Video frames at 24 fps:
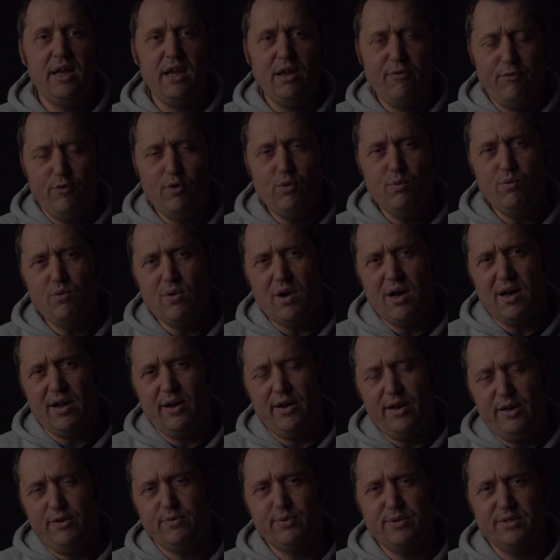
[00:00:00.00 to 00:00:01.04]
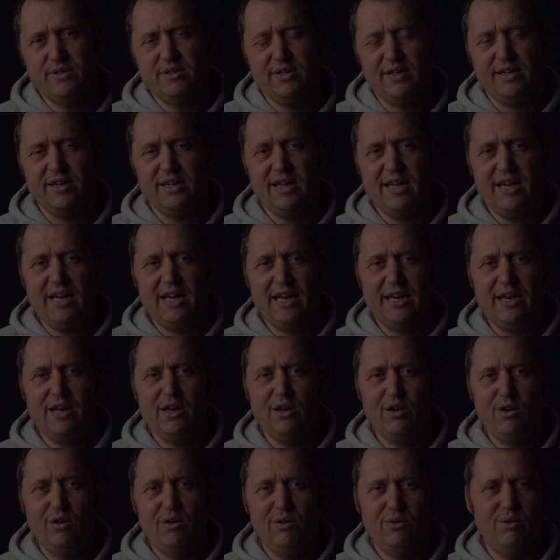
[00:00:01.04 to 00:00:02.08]
If you are interested in
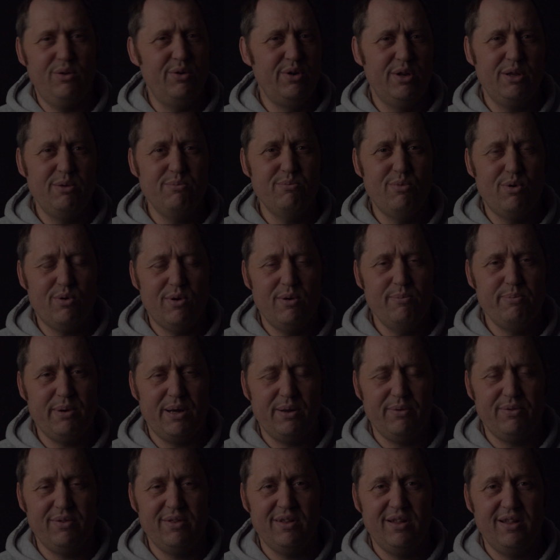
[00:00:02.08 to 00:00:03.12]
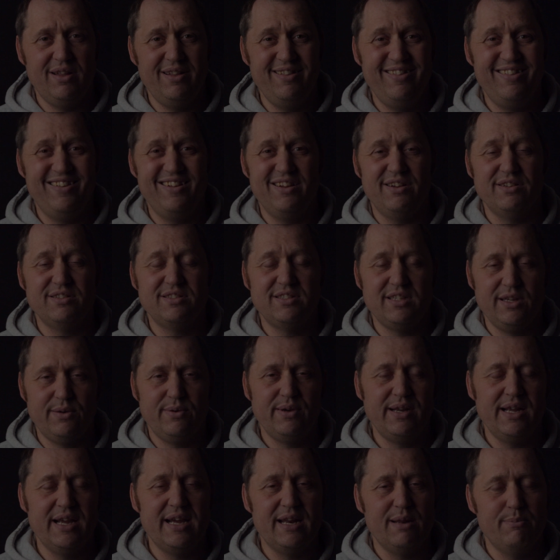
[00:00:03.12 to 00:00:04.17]
learning more about the
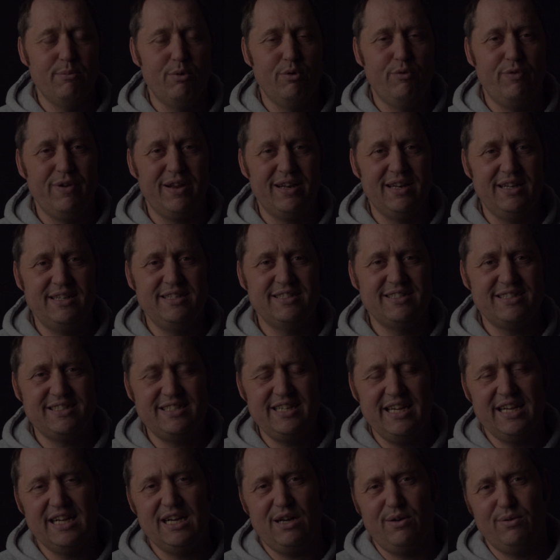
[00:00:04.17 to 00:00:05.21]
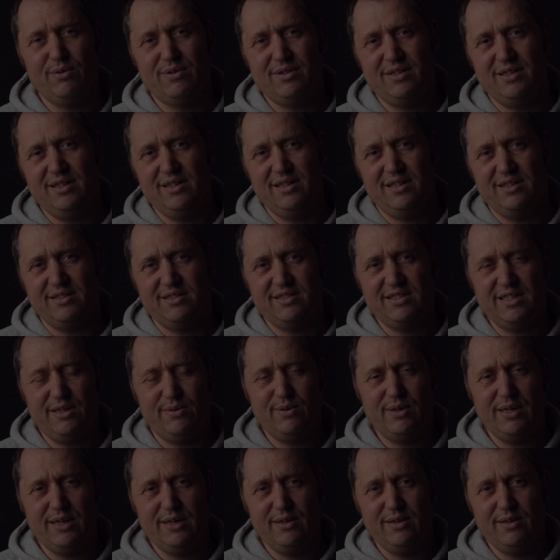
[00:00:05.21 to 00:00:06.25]
Sirui anamorphic lens, check out the
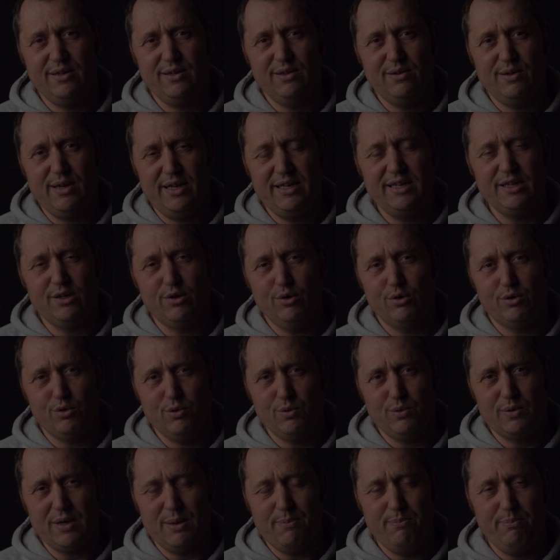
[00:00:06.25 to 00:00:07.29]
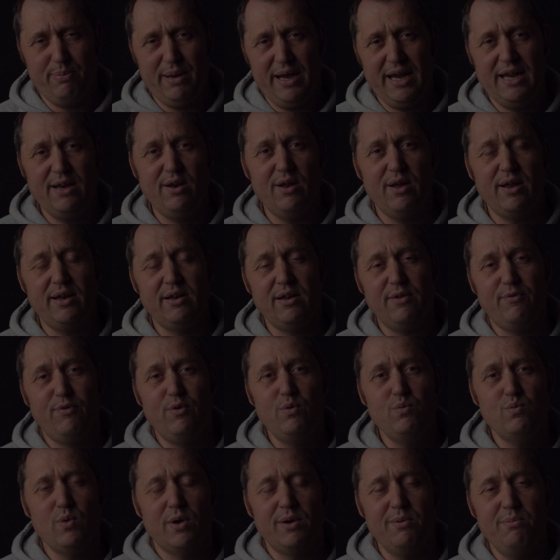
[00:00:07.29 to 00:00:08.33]
Sirui Indiegogo campaign. And if
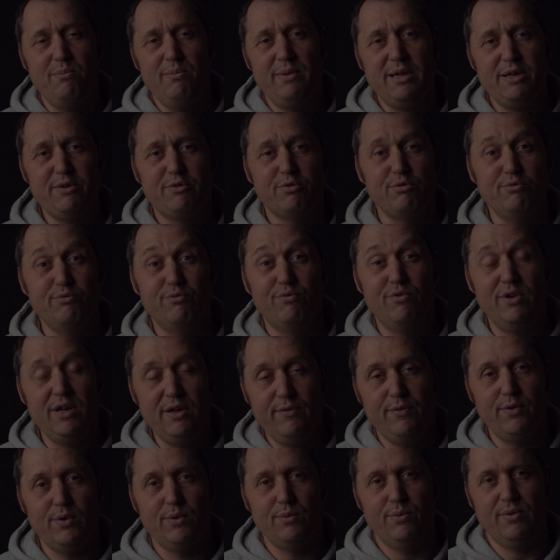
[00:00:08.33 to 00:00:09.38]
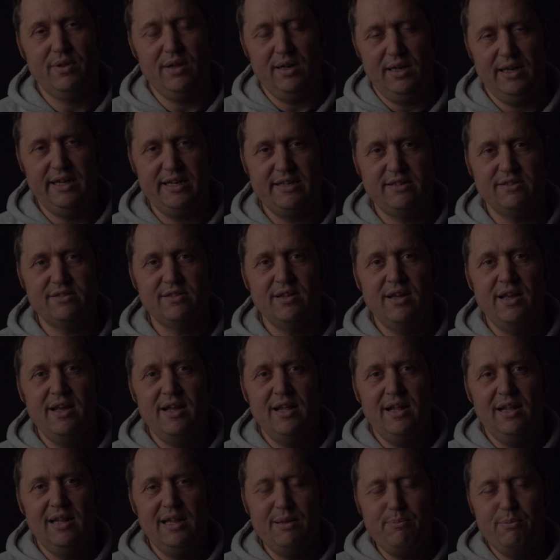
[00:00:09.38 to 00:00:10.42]
you want me to review the lens,
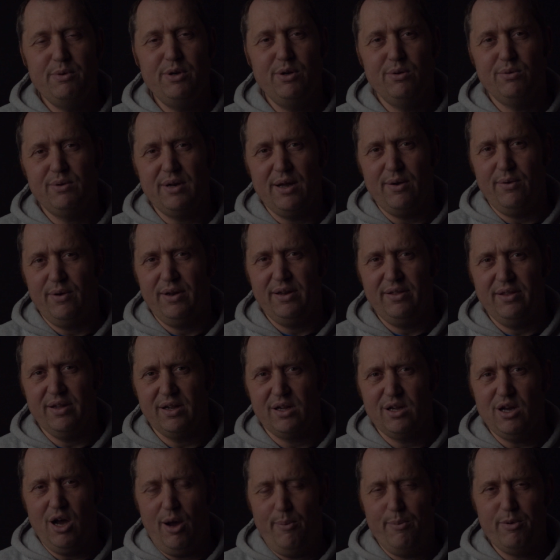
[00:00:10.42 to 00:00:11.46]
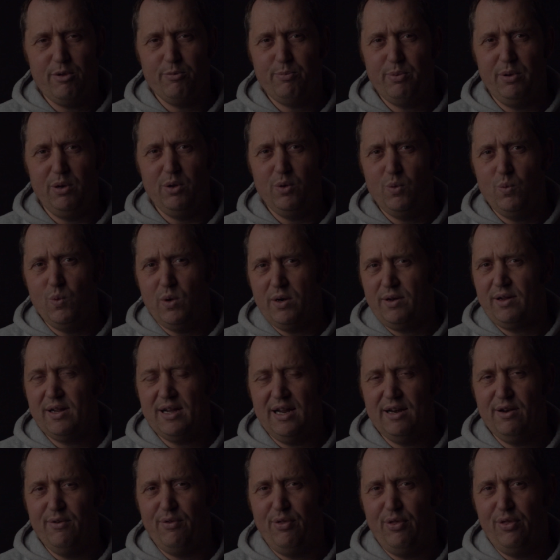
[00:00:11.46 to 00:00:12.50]
let me know down in the comments below what
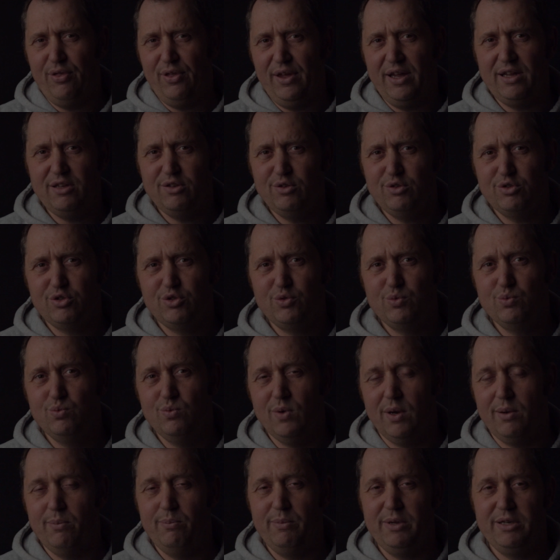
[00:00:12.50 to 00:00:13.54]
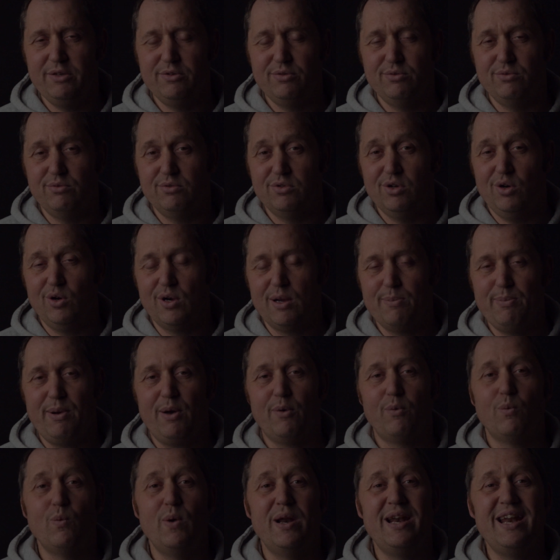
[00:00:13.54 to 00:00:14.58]
kind of things you want me to talk
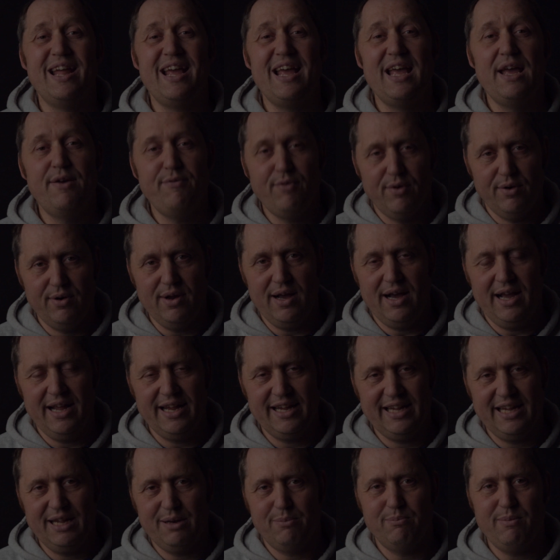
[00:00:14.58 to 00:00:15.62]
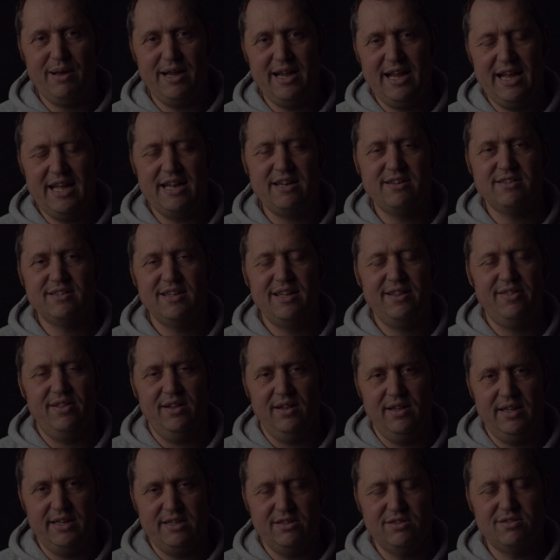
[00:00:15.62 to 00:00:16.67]
about whenever I get my hands in
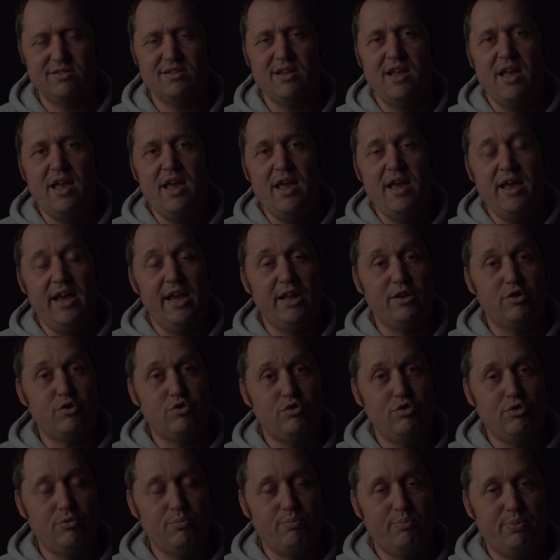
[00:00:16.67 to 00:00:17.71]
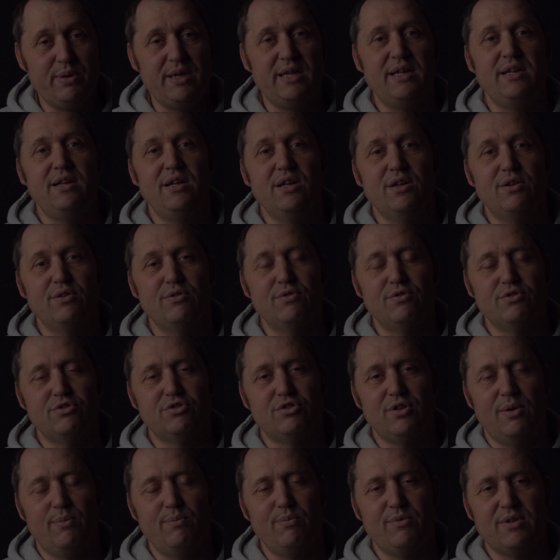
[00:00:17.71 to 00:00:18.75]
the lens. It should be
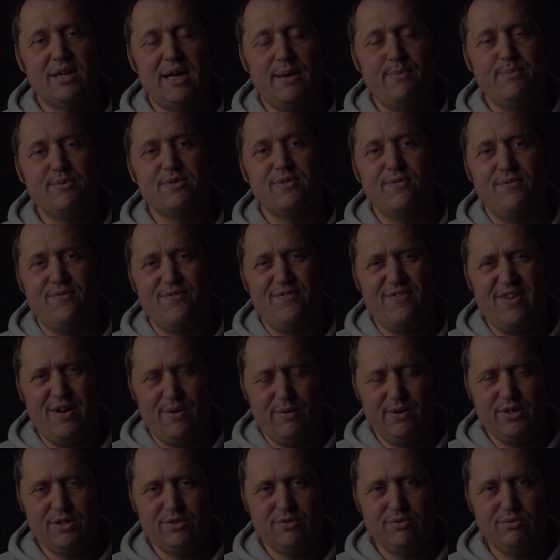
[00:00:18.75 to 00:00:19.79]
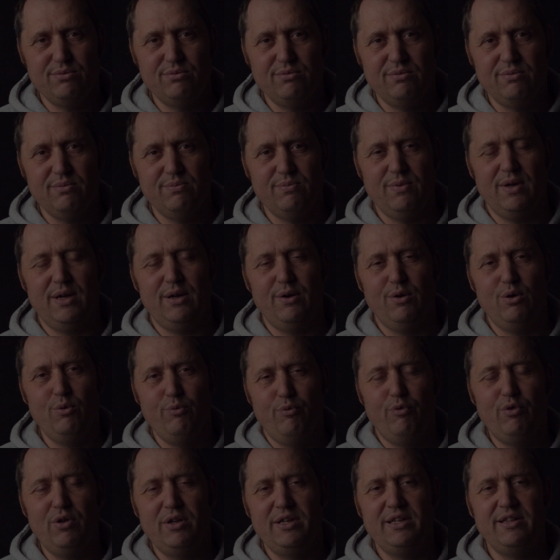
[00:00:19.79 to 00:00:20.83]
sometimes very soon. Uh,
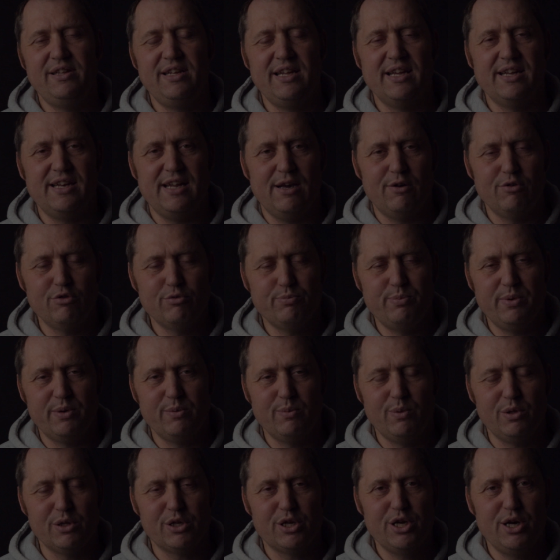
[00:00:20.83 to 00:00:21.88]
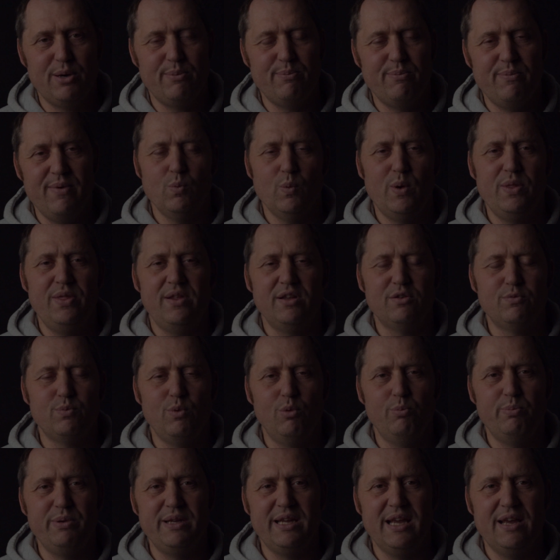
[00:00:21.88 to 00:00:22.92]
hopefully the announcement will come when this
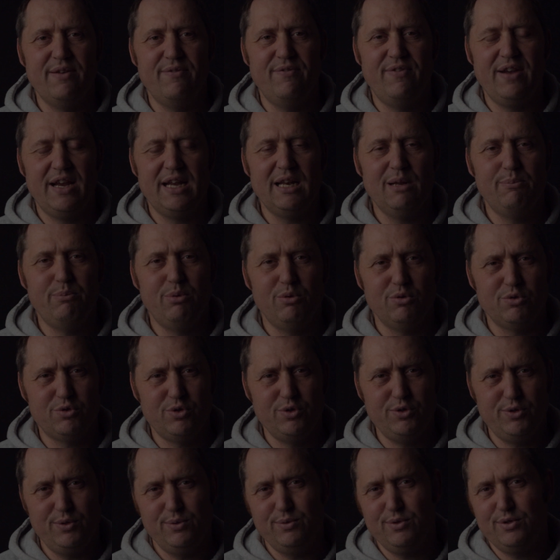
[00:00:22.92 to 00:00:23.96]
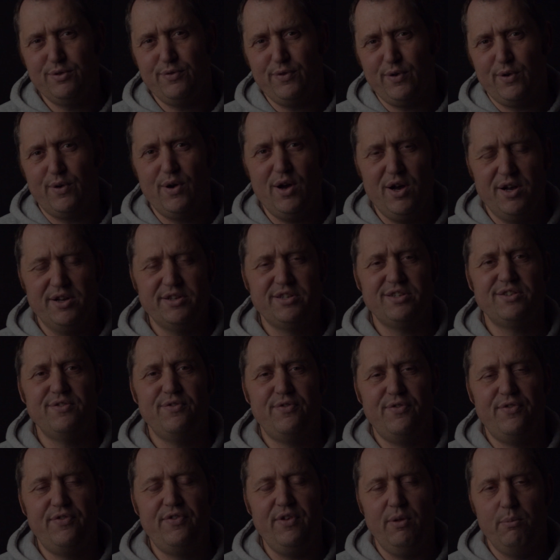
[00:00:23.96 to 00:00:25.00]
will be available to use for us
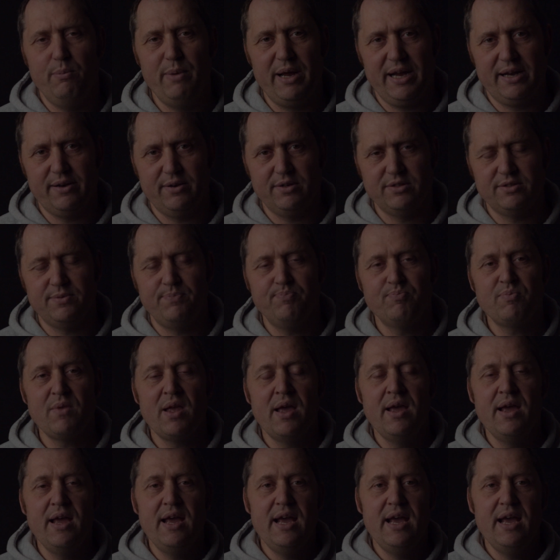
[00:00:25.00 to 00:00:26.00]
filmmakers.